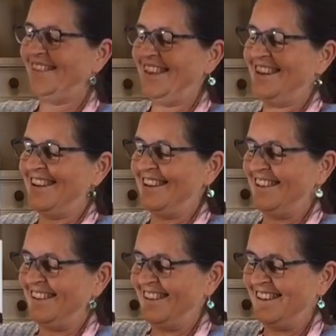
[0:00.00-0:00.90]

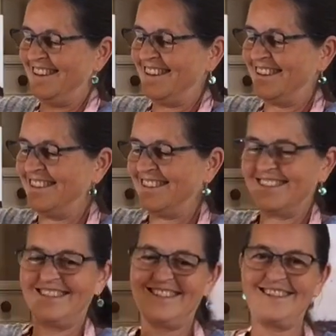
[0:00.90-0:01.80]

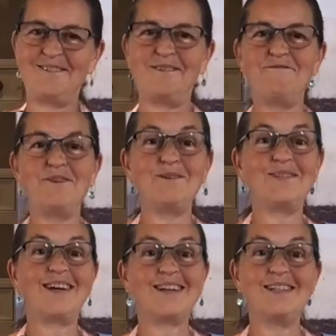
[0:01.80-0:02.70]
So a few
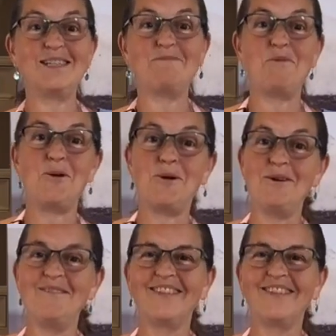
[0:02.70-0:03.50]
seconds more.